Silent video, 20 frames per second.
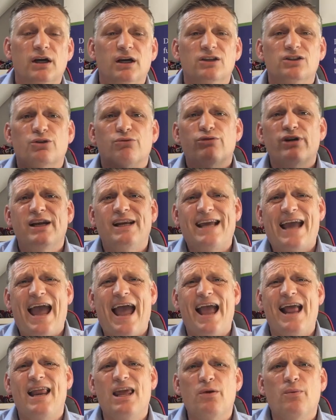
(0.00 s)
So really
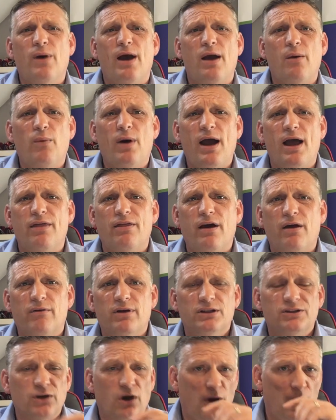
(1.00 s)
anywhere where there is